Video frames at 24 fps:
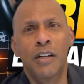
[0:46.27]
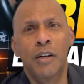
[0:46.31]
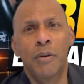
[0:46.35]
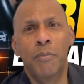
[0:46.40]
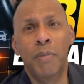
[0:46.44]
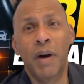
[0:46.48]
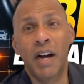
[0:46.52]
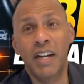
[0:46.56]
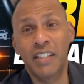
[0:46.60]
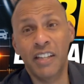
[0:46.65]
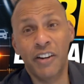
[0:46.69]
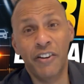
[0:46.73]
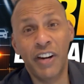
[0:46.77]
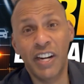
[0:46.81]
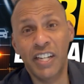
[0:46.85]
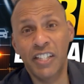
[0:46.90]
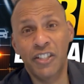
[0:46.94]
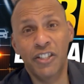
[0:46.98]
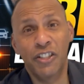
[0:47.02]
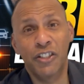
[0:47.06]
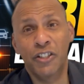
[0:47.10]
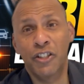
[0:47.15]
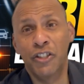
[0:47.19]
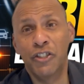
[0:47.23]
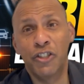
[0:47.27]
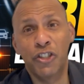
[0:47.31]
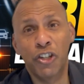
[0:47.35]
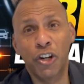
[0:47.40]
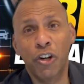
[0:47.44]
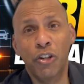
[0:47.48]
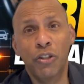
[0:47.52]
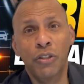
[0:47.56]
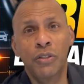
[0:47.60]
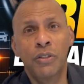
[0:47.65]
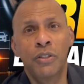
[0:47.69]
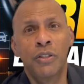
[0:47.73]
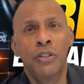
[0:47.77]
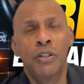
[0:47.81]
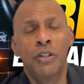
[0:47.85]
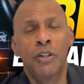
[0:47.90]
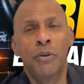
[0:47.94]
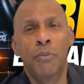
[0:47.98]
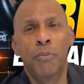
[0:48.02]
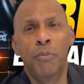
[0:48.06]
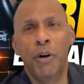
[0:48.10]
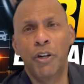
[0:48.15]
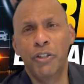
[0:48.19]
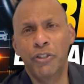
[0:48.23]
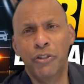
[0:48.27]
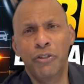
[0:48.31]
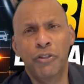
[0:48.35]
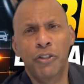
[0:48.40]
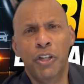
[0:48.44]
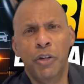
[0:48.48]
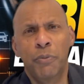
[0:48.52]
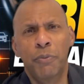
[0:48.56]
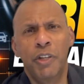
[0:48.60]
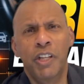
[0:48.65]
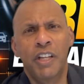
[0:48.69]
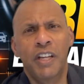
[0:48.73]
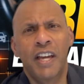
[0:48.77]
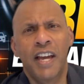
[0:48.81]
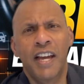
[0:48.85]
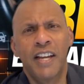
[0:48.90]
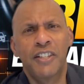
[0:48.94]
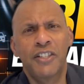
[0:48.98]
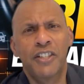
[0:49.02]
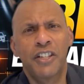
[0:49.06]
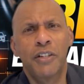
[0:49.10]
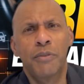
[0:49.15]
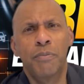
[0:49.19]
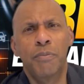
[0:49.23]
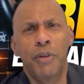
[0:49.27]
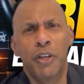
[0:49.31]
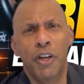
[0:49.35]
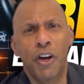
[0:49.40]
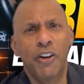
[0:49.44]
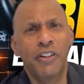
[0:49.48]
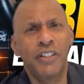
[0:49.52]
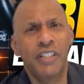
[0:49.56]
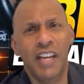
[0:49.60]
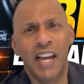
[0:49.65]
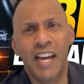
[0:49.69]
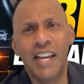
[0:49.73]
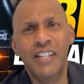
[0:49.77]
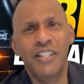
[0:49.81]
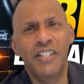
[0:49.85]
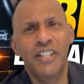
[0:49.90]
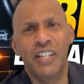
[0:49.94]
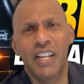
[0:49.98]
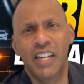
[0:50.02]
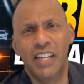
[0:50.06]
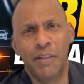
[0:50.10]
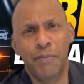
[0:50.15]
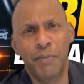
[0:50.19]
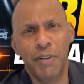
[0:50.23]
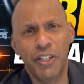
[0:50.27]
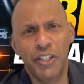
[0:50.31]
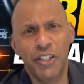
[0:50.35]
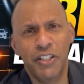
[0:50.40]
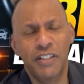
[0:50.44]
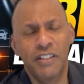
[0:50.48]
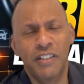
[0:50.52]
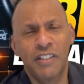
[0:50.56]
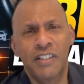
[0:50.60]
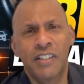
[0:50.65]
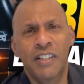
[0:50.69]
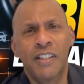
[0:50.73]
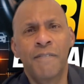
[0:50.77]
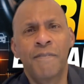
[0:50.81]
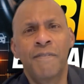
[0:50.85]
bidirectional control, module communication beyond engine and emissions,